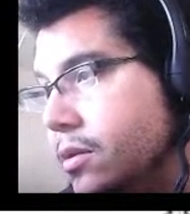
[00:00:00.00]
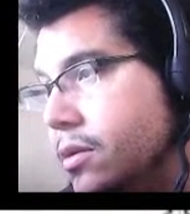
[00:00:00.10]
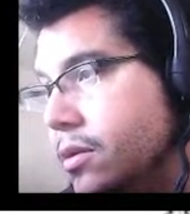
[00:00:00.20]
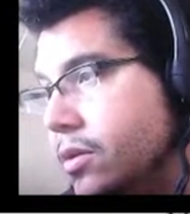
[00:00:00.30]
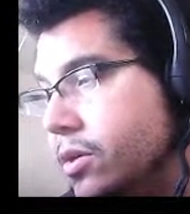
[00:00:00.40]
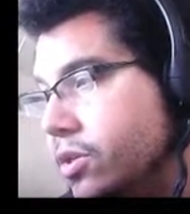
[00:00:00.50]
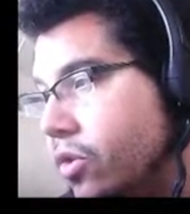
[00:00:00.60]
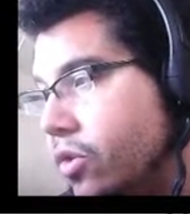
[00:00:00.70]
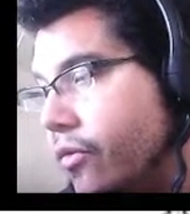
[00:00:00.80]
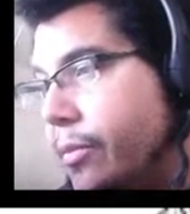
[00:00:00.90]
Right, turn
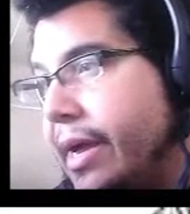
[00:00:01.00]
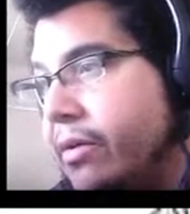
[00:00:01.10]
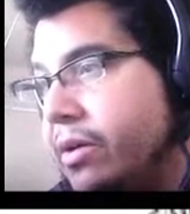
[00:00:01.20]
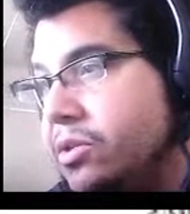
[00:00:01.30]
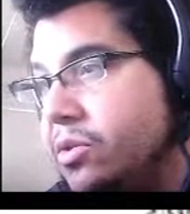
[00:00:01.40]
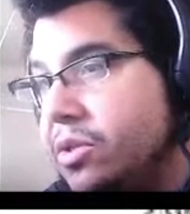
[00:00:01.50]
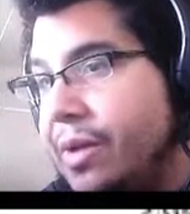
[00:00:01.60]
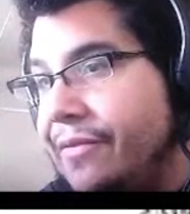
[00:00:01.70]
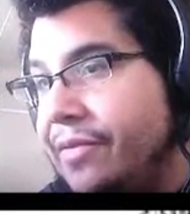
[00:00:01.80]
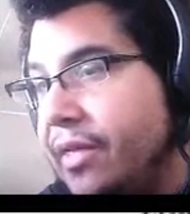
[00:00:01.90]
off our background so you see we
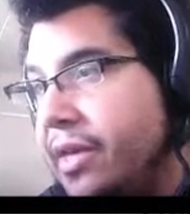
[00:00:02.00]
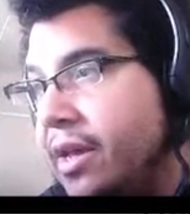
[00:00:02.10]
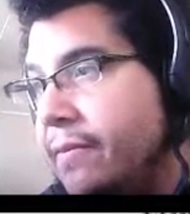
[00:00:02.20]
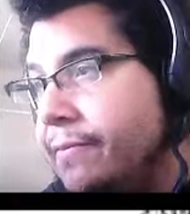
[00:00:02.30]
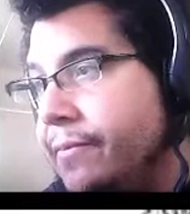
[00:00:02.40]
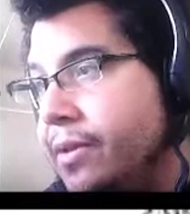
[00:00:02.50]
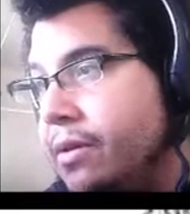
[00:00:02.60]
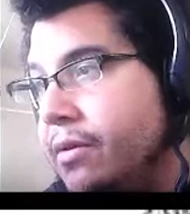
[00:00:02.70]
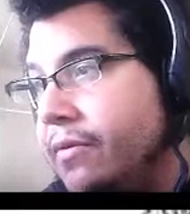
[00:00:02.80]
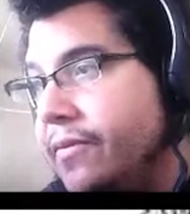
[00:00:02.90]
have nothing.
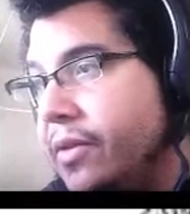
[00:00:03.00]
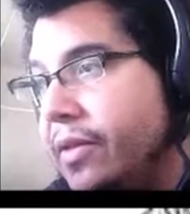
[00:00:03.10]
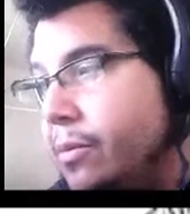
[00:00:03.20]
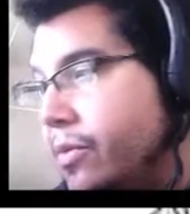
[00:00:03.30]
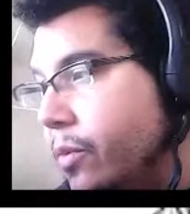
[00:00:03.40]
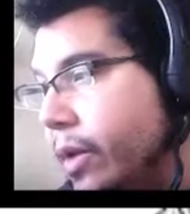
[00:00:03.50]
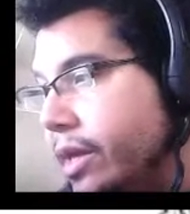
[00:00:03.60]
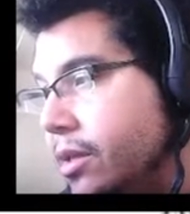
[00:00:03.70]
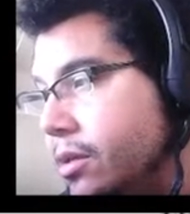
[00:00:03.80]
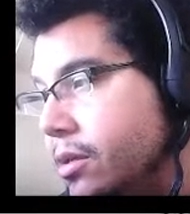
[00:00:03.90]
Fill that with white.
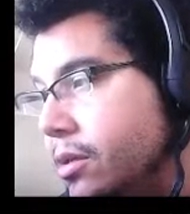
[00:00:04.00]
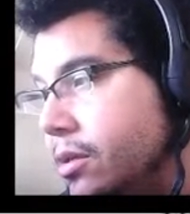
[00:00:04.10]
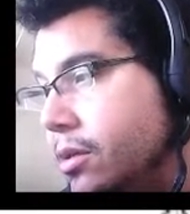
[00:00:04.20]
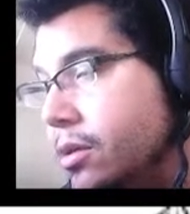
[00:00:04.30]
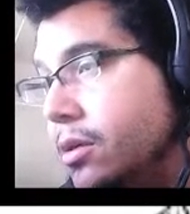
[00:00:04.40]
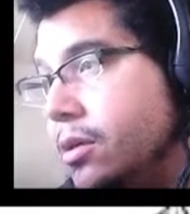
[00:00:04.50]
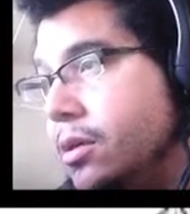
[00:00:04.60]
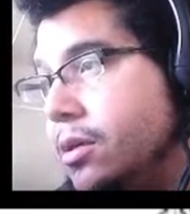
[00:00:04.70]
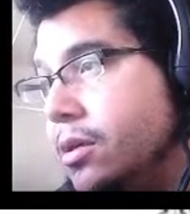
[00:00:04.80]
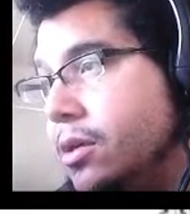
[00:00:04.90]

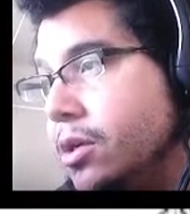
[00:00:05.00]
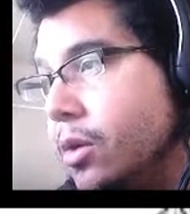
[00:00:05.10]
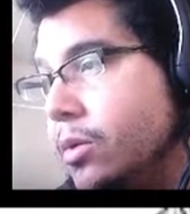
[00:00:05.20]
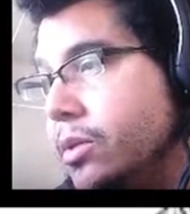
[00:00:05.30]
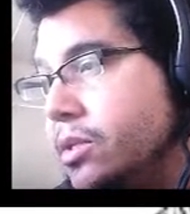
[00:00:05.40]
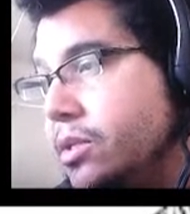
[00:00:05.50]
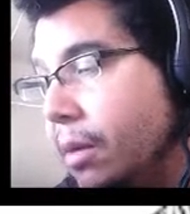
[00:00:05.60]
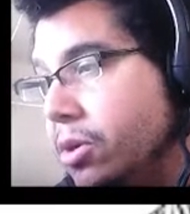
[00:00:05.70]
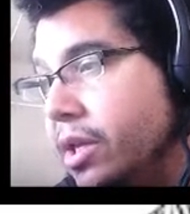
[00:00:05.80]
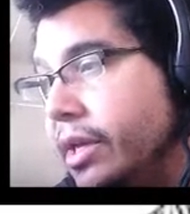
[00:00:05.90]
Go and double
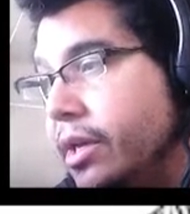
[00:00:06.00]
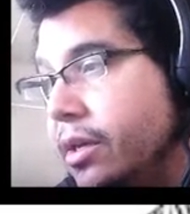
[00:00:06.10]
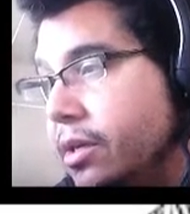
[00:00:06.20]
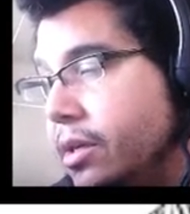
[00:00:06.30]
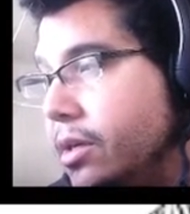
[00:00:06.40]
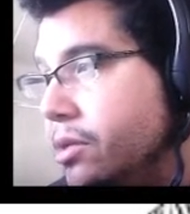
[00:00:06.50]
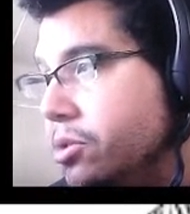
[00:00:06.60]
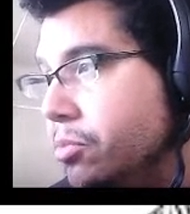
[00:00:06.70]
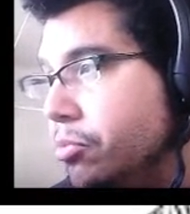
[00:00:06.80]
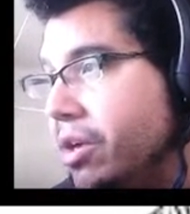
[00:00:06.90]
click to
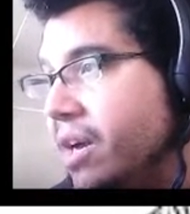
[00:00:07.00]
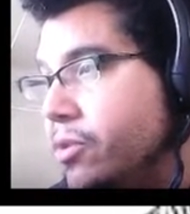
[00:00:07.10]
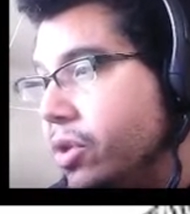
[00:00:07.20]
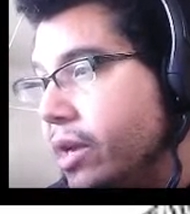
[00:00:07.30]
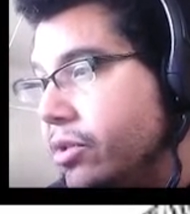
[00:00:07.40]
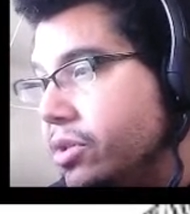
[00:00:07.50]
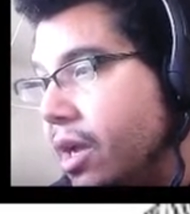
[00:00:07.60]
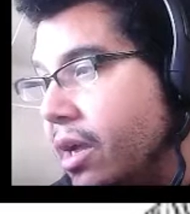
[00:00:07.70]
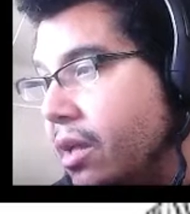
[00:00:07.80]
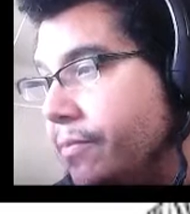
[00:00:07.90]
bring up your layer
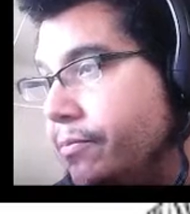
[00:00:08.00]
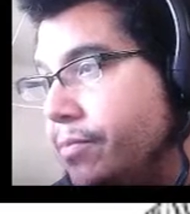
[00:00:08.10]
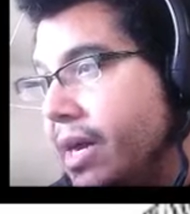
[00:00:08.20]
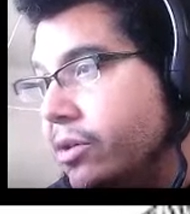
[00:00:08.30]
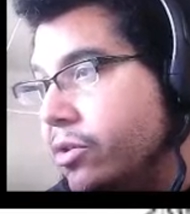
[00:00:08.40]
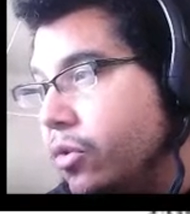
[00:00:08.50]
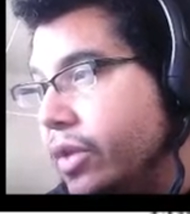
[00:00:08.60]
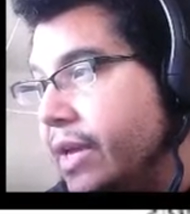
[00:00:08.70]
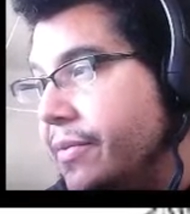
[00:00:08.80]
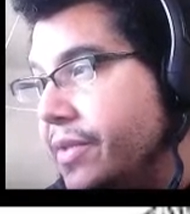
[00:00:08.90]
style. Pattern
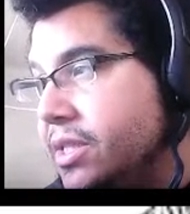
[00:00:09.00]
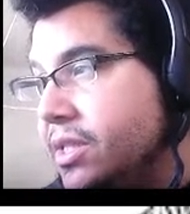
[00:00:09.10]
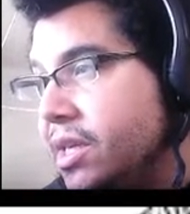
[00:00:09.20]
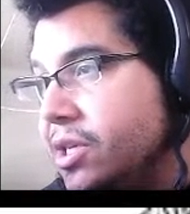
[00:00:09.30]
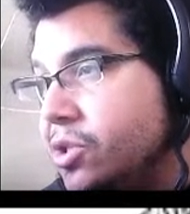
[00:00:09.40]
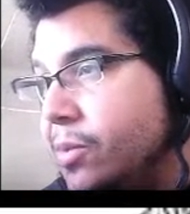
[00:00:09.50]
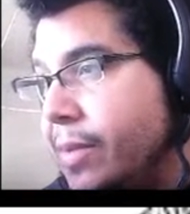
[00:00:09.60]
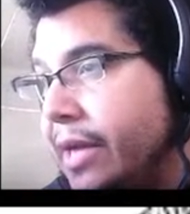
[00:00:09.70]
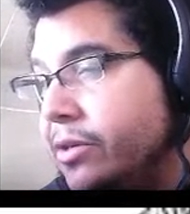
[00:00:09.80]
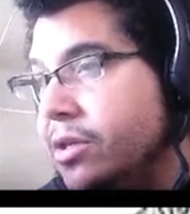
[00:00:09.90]
overlay. This is the initial
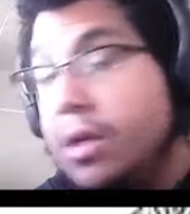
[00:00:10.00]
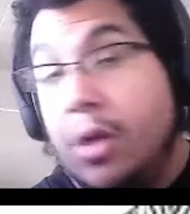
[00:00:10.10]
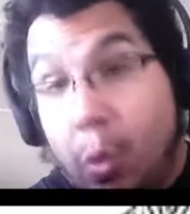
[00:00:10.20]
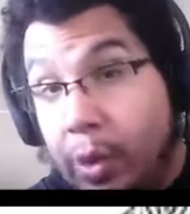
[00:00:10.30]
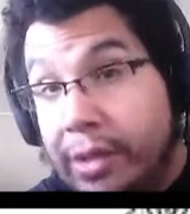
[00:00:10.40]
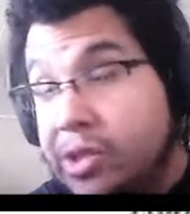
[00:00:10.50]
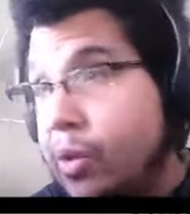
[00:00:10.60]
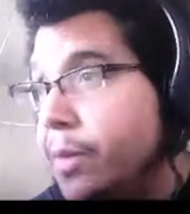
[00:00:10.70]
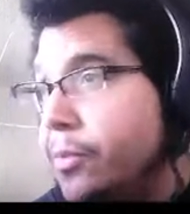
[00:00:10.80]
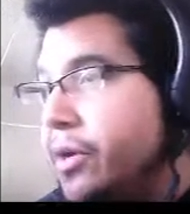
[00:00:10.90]
pattern. 1 square
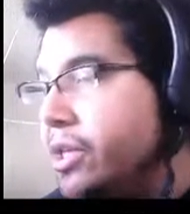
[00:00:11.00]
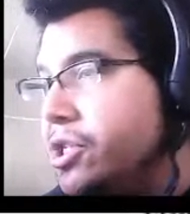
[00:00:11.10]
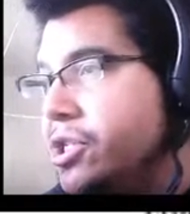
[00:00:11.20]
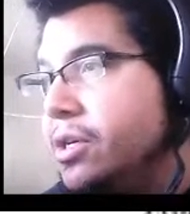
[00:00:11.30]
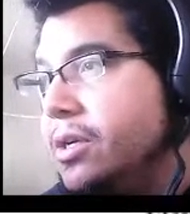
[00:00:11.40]
per inch.